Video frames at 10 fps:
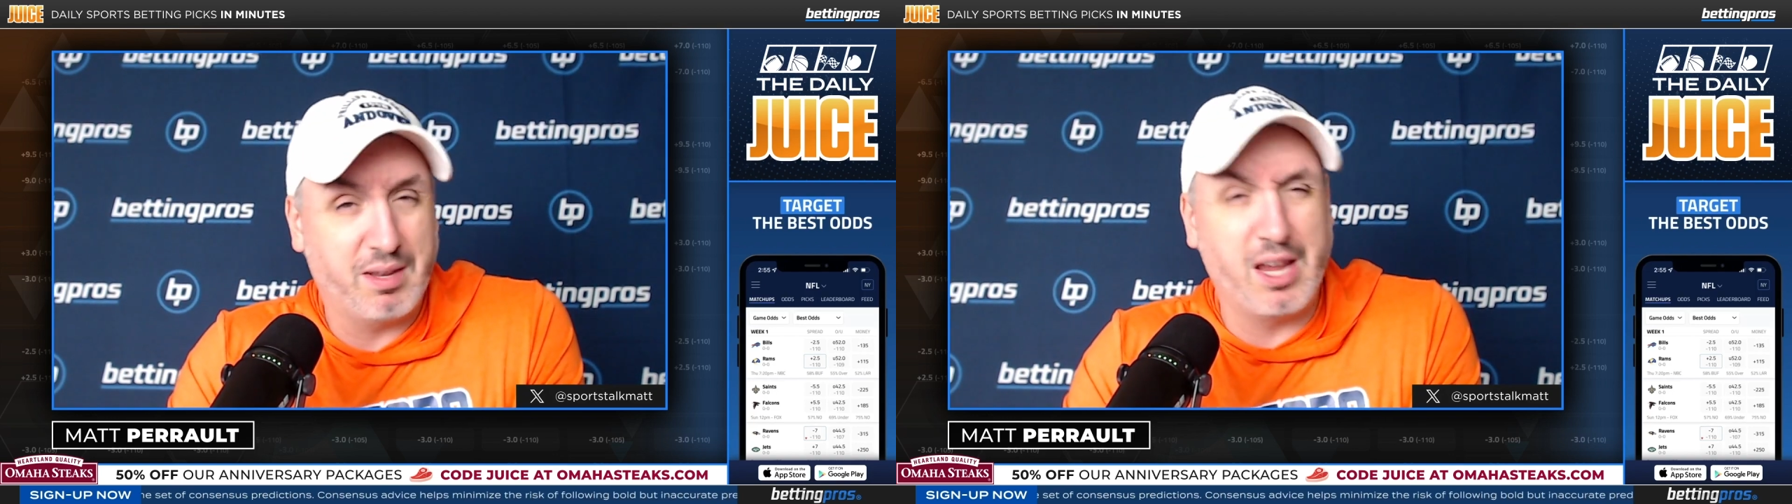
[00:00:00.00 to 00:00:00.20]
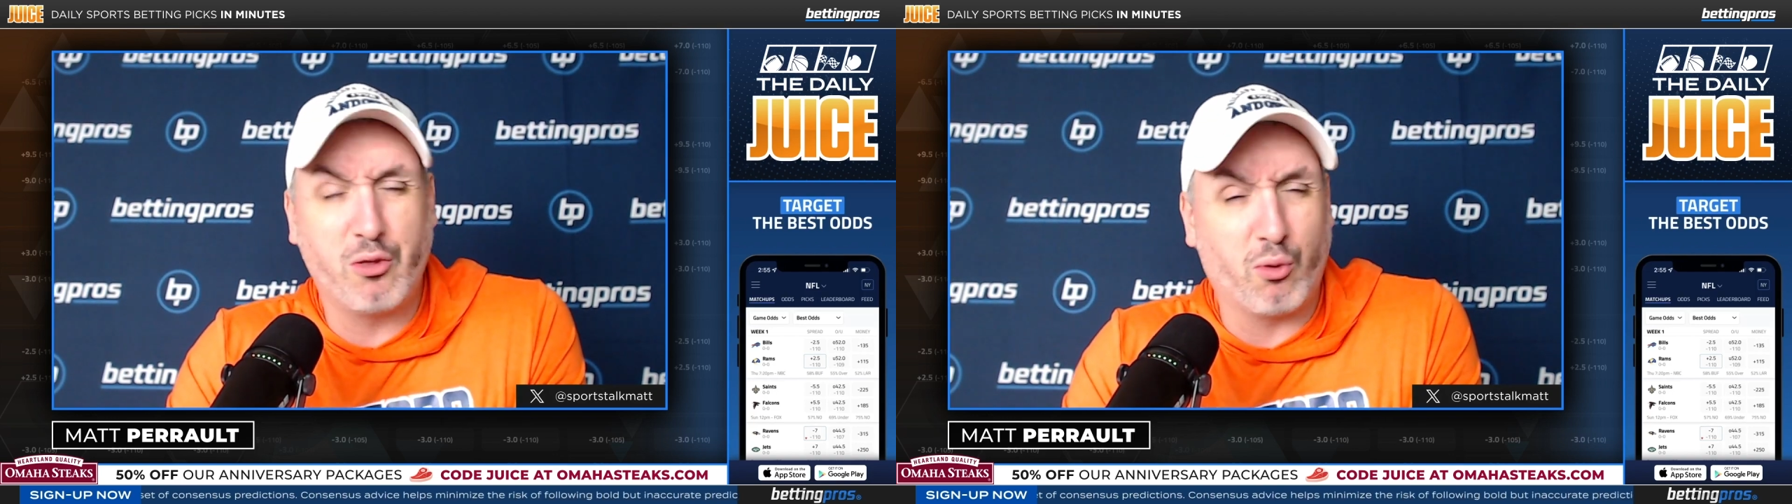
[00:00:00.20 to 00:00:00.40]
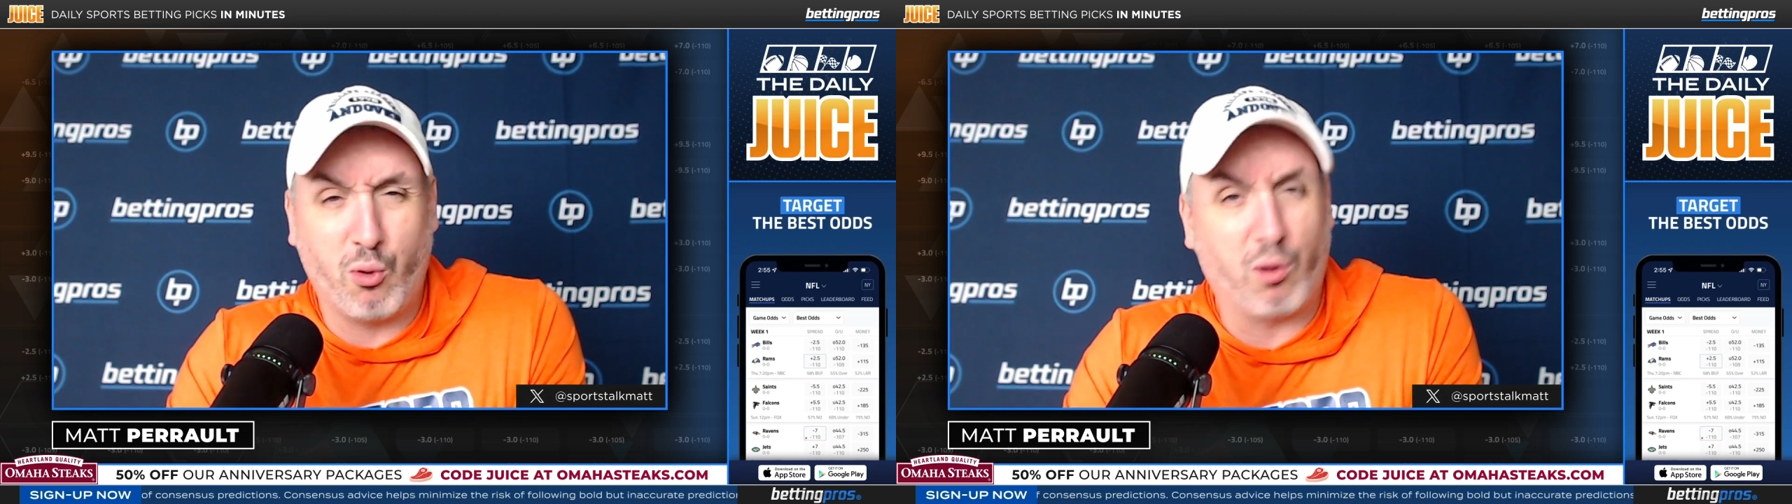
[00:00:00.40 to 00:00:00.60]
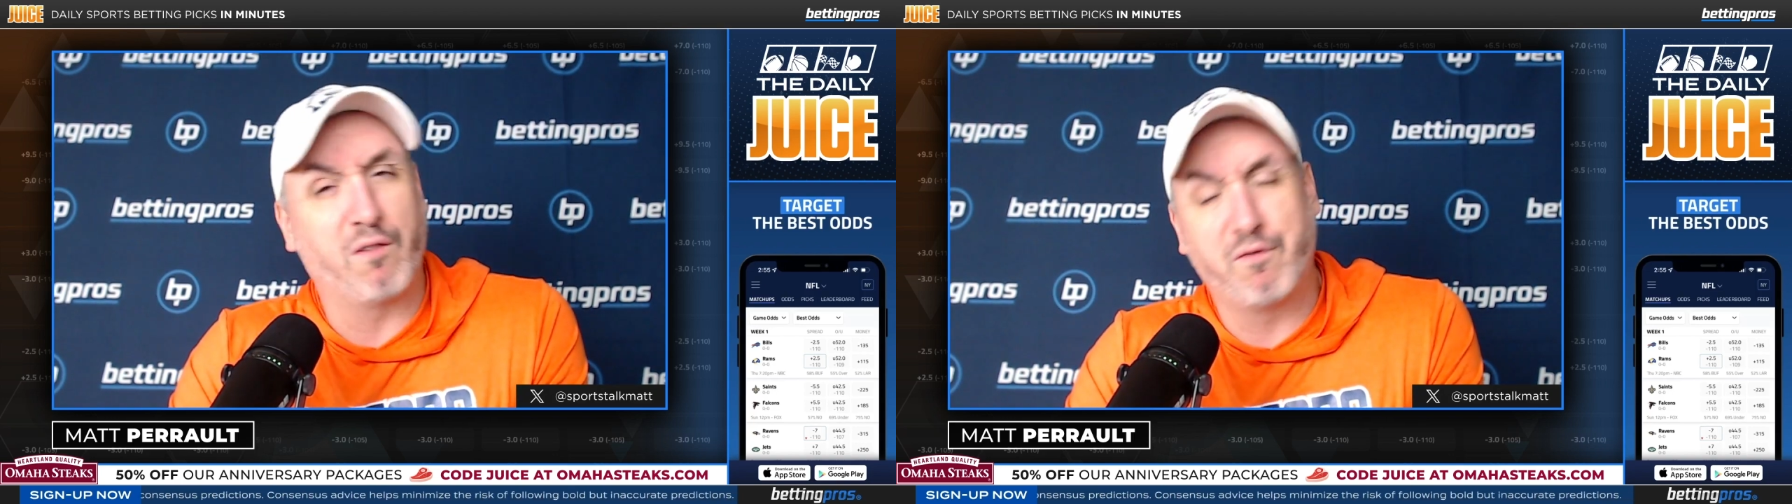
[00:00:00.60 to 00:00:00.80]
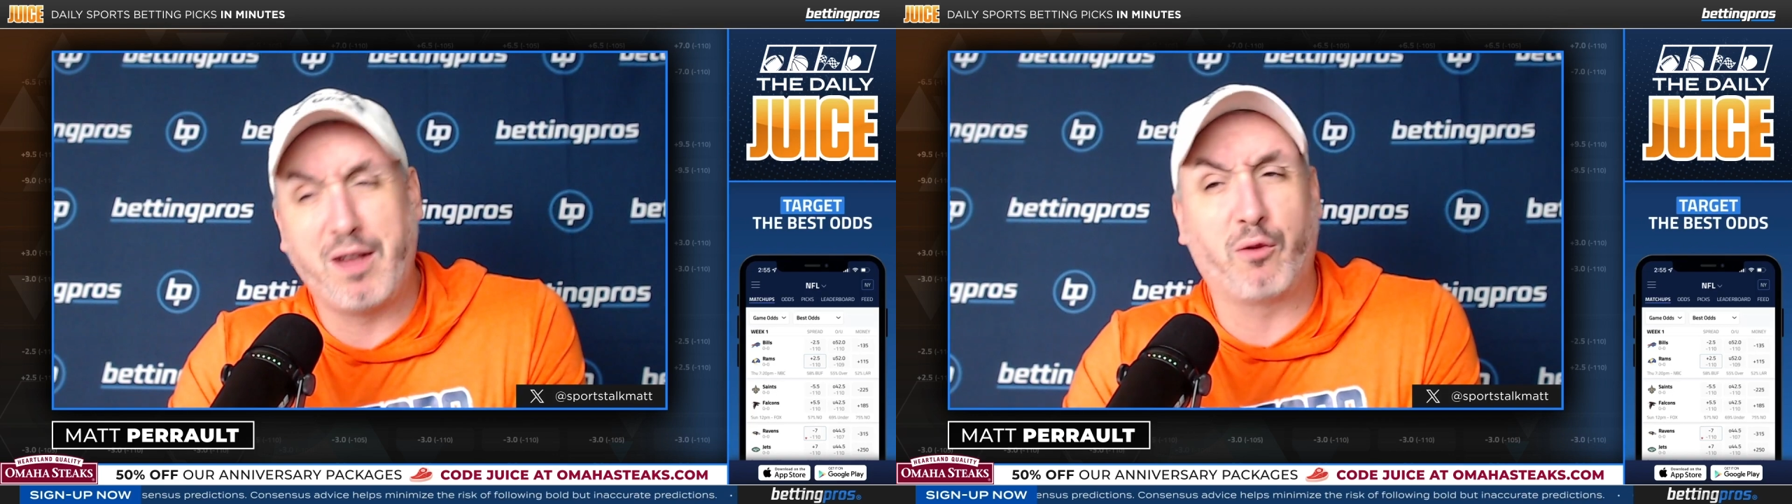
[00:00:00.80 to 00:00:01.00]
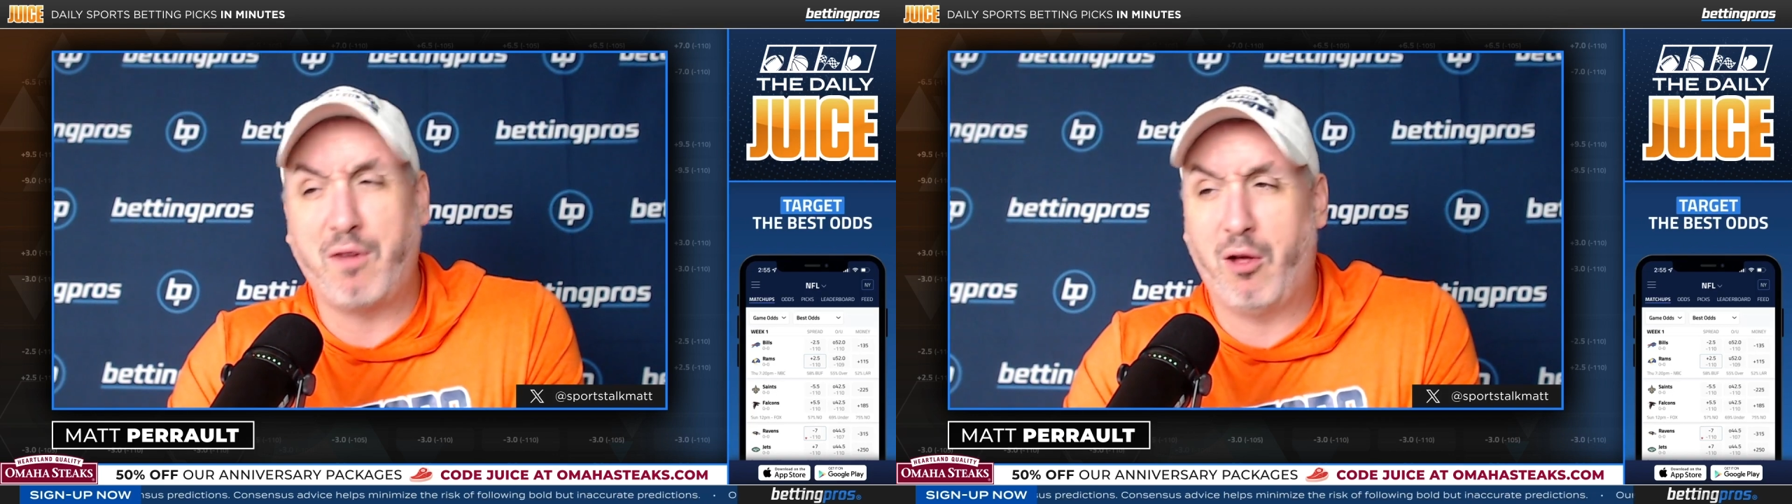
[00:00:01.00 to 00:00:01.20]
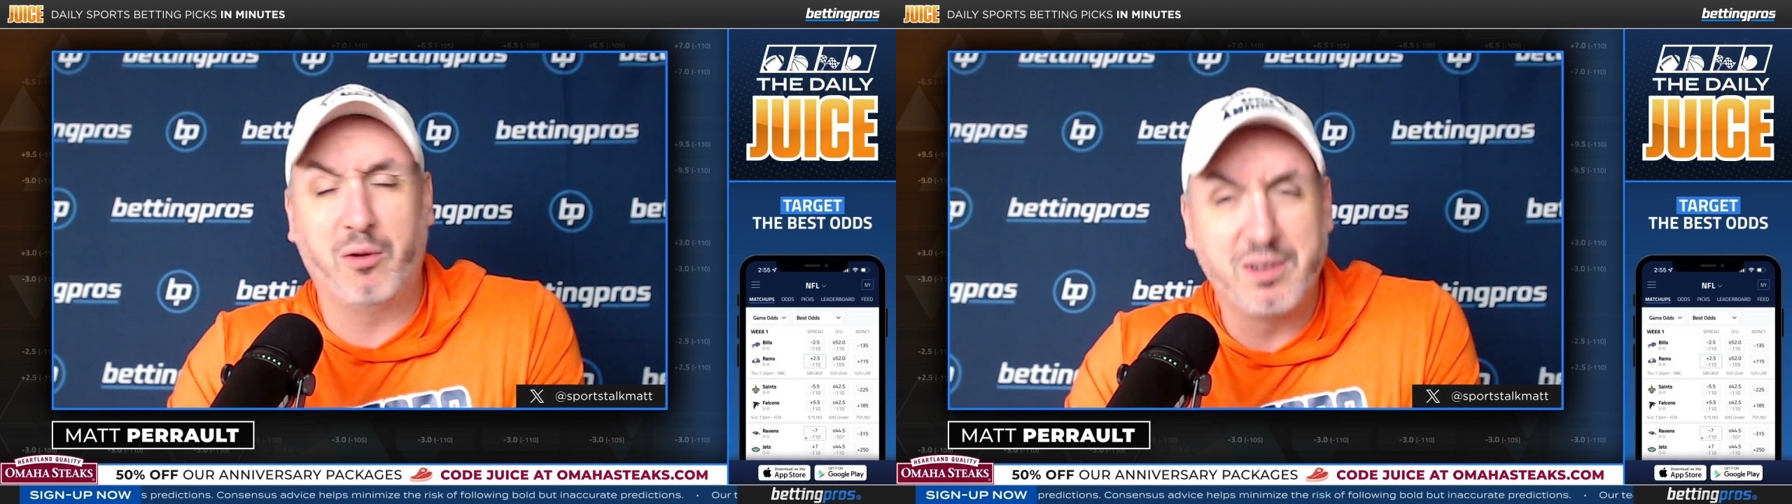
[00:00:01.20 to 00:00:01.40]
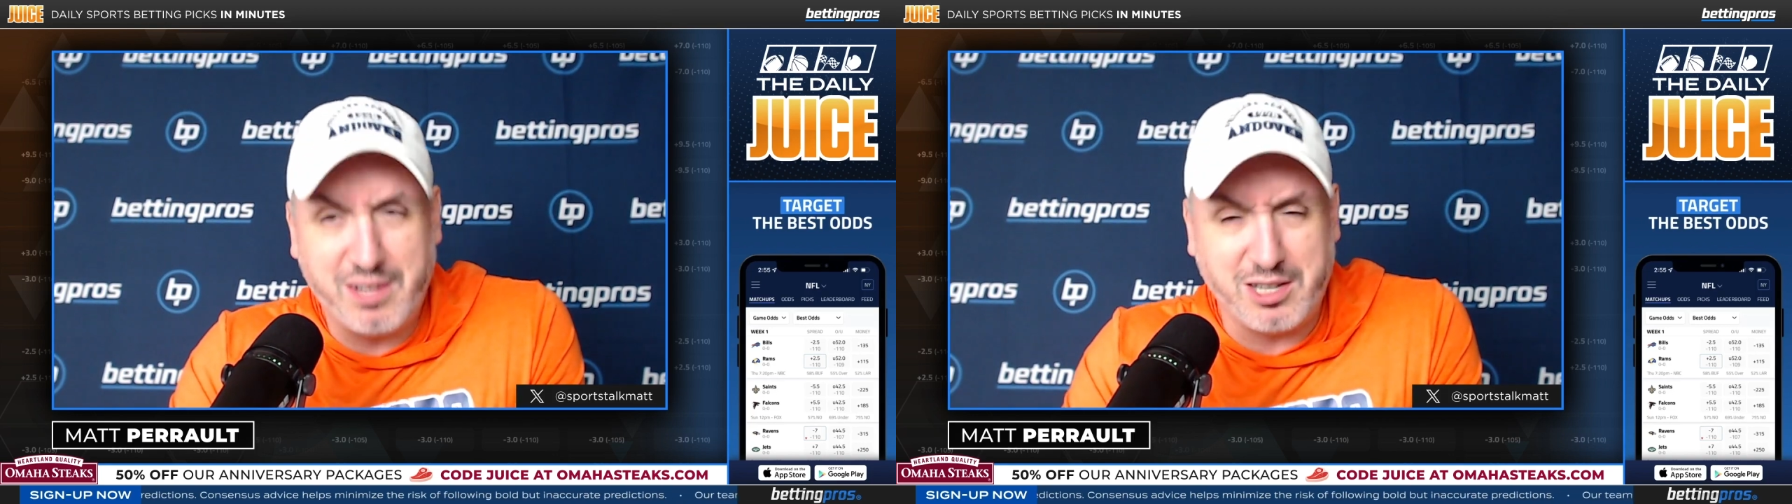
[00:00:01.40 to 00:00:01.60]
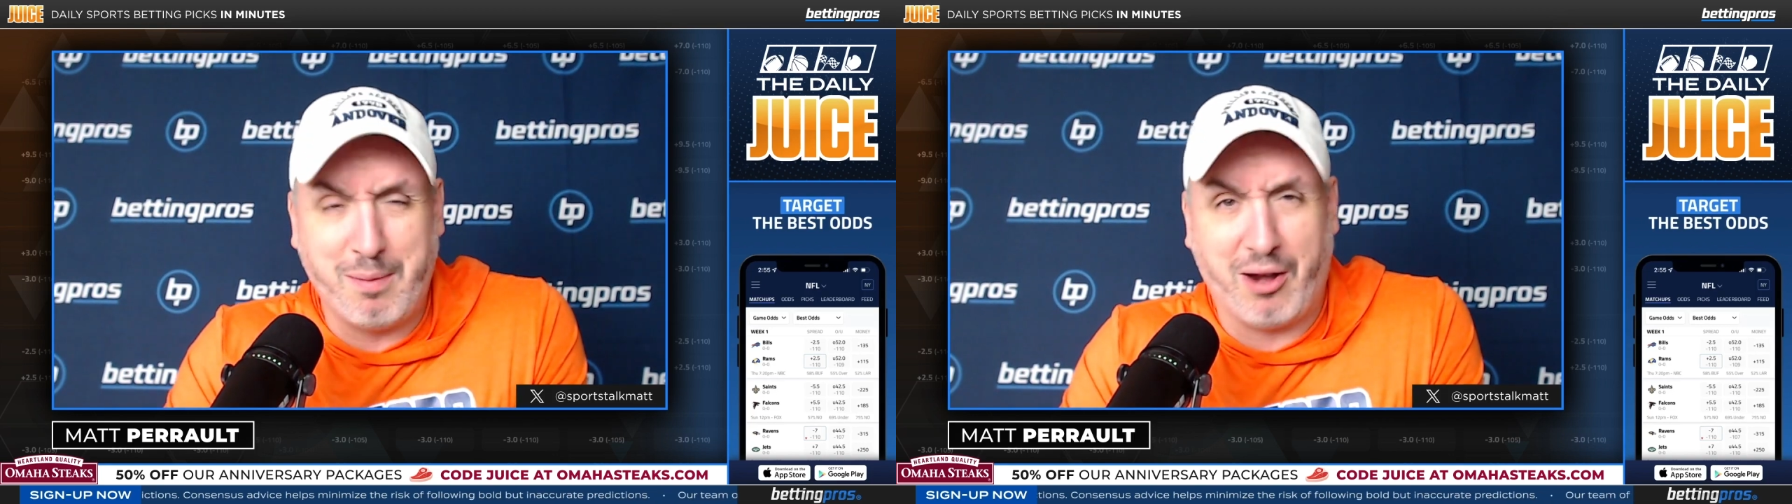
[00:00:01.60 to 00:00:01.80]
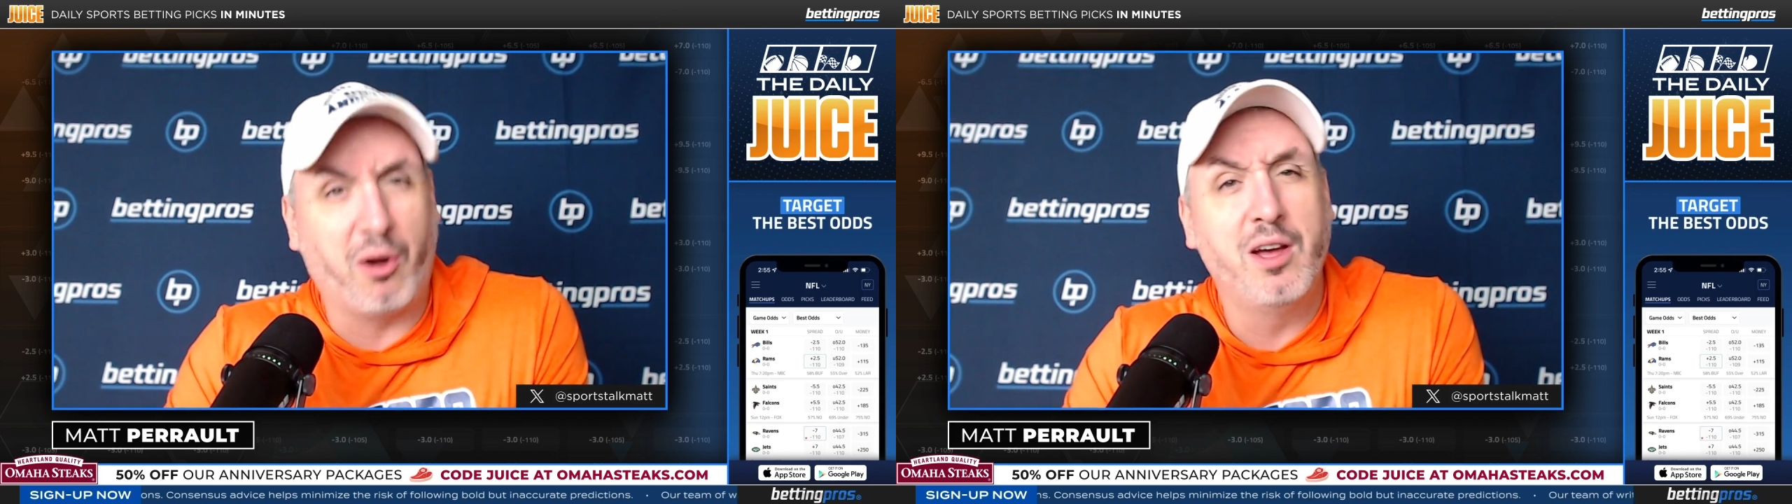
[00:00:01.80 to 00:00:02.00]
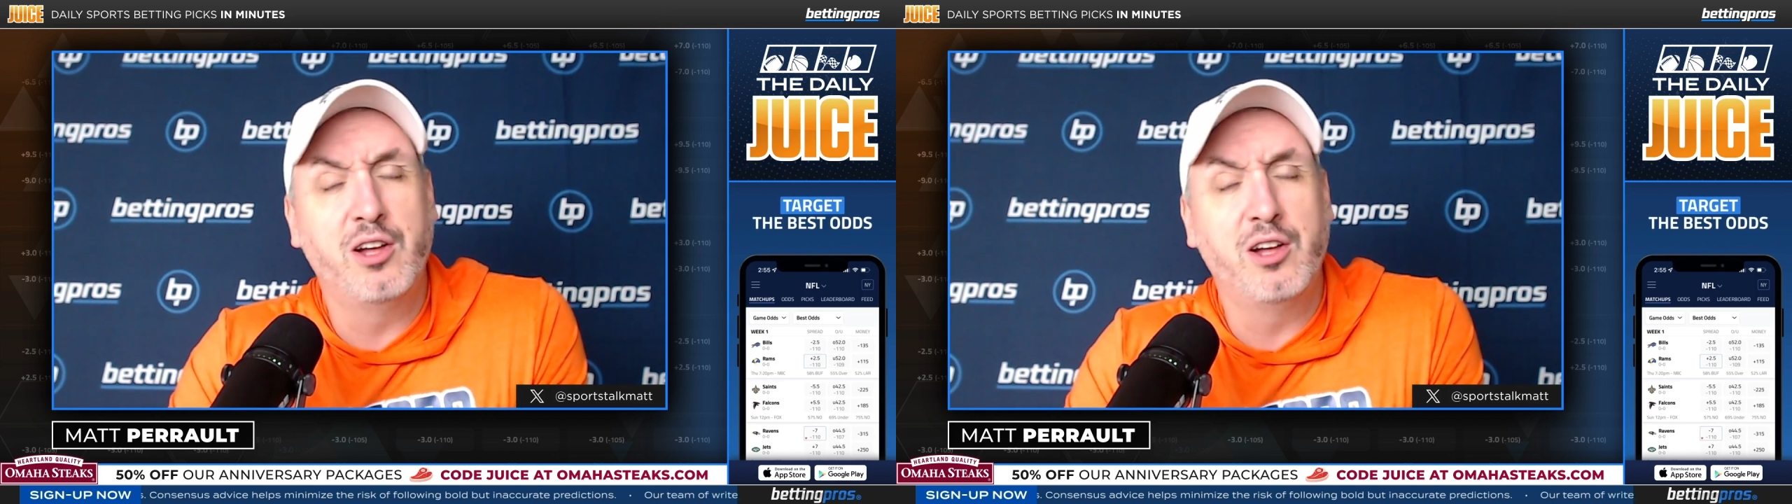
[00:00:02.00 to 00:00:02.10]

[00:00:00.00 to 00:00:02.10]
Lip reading: Either or. Fade or foul. Doesn't matter.